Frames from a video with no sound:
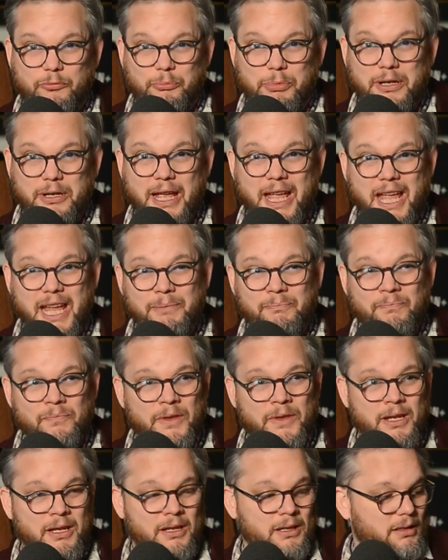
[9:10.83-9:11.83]
But hey,
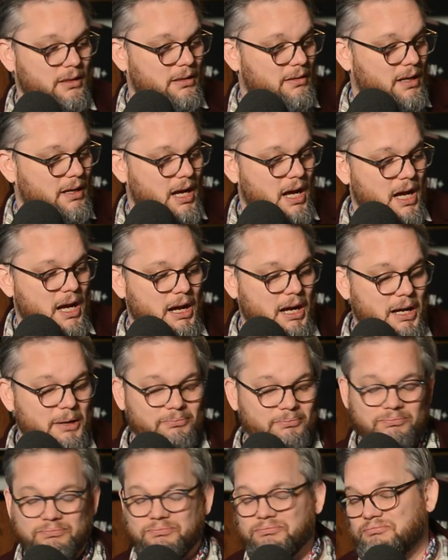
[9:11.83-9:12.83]

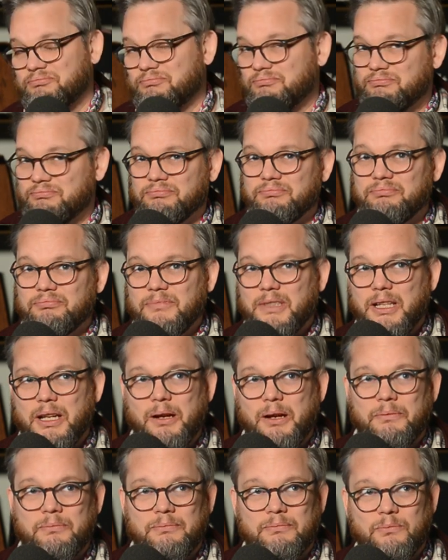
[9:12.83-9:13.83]
um, you
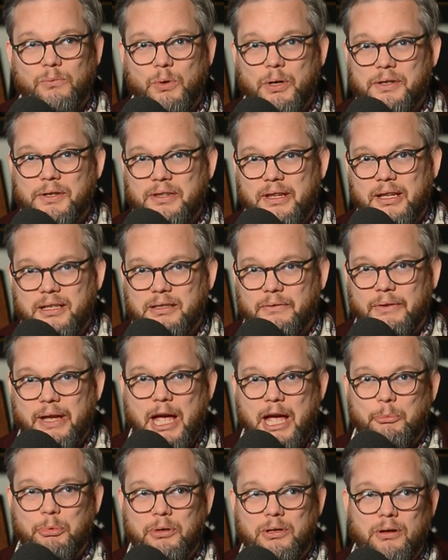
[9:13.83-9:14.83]
know, worse things have
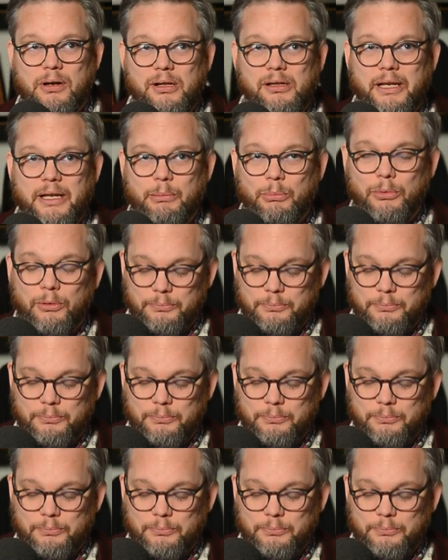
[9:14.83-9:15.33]
happened on a label.